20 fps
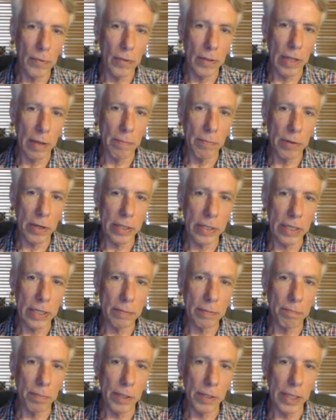
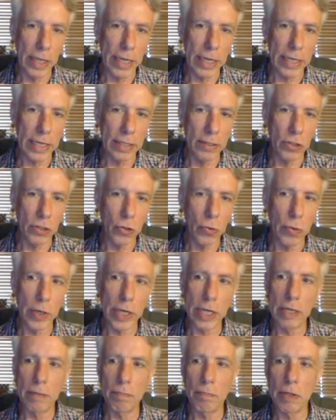Lombardy played
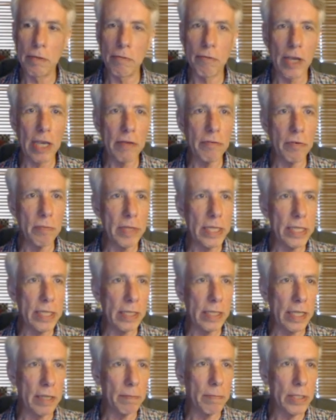queen b5
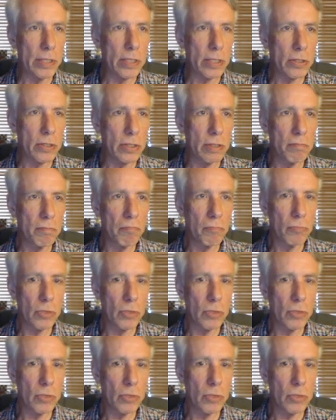immediately, but just,